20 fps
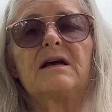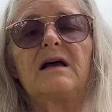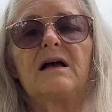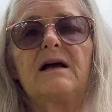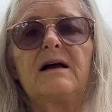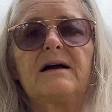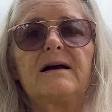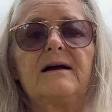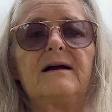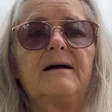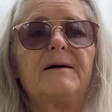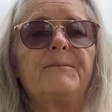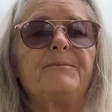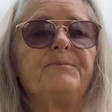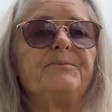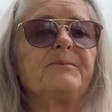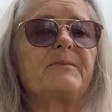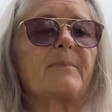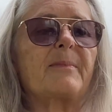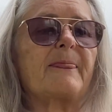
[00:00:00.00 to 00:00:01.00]

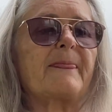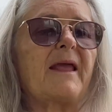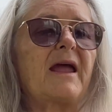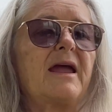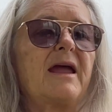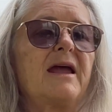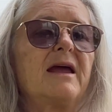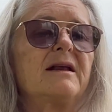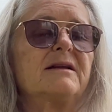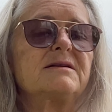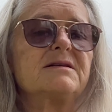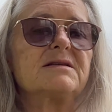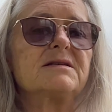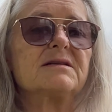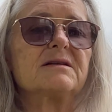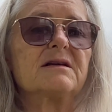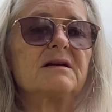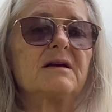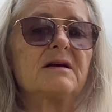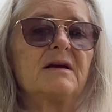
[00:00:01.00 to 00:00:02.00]
And
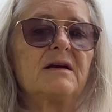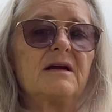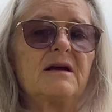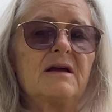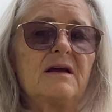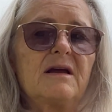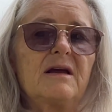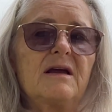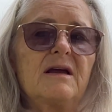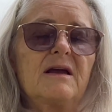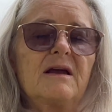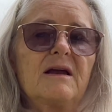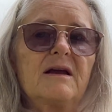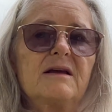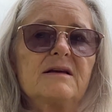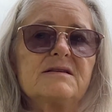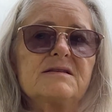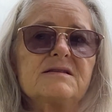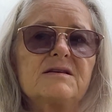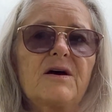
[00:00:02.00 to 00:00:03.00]

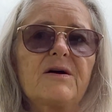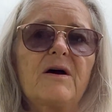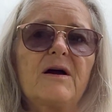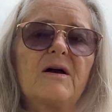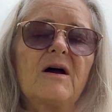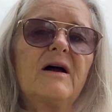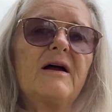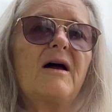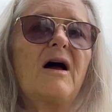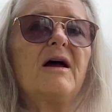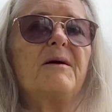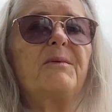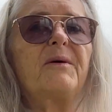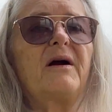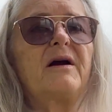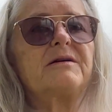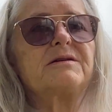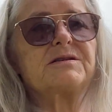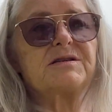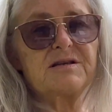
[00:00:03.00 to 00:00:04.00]
so I
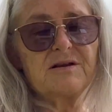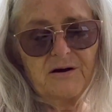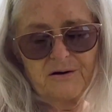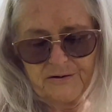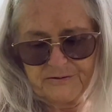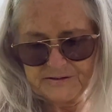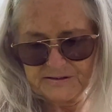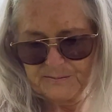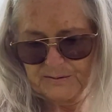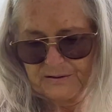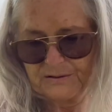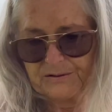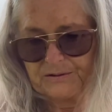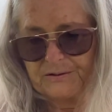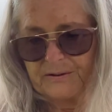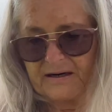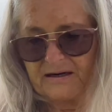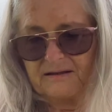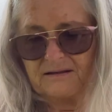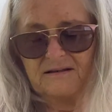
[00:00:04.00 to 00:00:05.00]
approached the
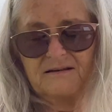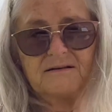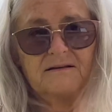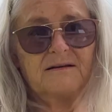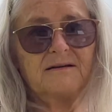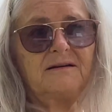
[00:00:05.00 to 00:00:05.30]
hospital, and,